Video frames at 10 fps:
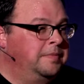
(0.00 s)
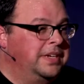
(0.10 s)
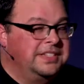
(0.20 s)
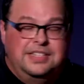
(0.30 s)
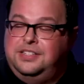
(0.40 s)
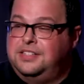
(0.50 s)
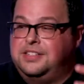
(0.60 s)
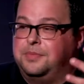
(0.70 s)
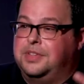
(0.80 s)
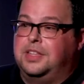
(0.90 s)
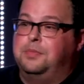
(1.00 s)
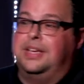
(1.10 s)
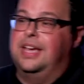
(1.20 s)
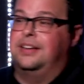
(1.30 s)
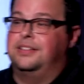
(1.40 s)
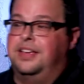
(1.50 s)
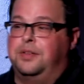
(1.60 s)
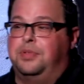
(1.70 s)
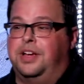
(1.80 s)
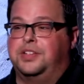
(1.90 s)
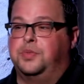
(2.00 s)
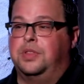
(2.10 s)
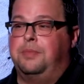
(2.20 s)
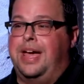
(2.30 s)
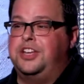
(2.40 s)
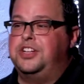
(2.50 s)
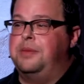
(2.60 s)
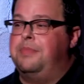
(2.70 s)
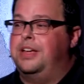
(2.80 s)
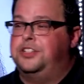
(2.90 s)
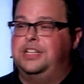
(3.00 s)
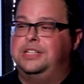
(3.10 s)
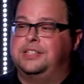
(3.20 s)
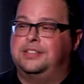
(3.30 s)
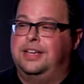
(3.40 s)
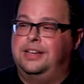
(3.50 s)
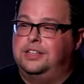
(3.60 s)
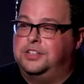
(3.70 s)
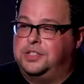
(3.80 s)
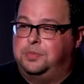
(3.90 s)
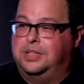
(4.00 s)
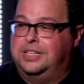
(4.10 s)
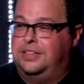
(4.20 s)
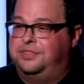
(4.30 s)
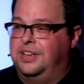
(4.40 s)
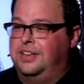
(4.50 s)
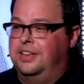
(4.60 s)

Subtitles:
Because this is something that began to take place. When the Magi met Jesus, they didn't just believe.